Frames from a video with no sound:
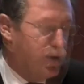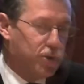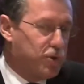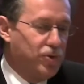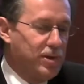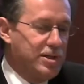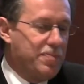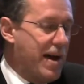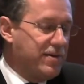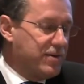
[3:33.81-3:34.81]
No true
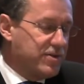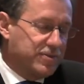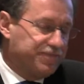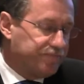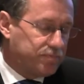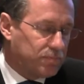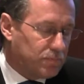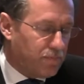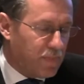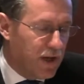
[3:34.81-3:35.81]
independence.
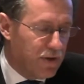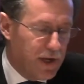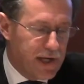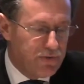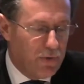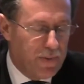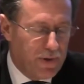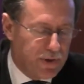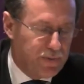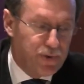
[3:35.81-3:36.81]
The Higgs
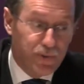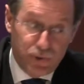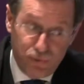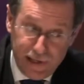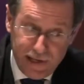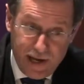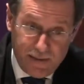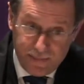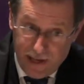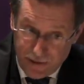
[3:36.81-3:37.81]
report, which was
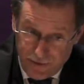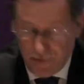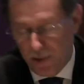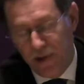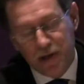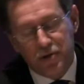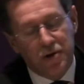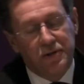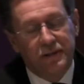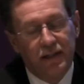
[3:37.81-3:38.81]
renamed as of 3 weeks
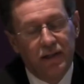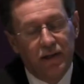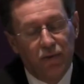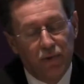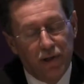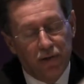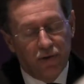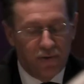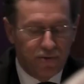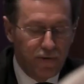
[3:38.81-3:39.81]
ago, in
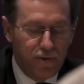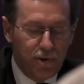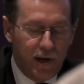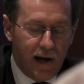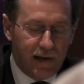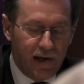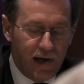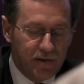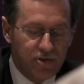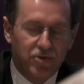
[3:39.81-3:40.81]
terms of the new
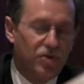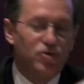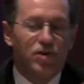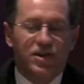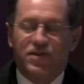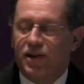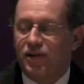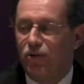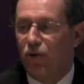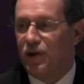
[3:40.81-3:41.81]
guidelines, suggests that
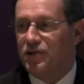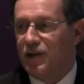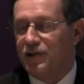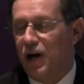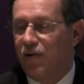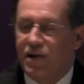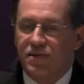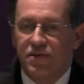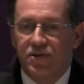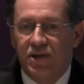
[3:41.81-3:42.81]
non-exec
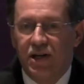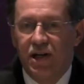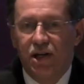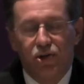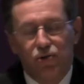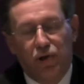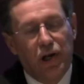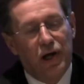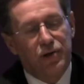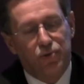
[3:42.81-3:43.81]
directors
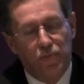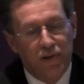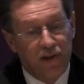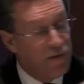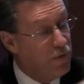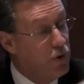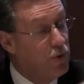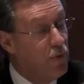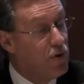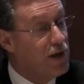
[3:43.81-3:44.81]
should be there for
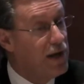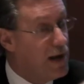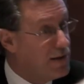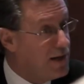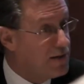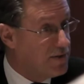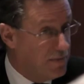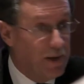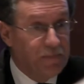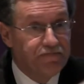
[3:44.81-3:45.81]
no more than 9 years.
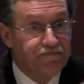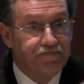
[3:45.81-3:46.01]
Yeah?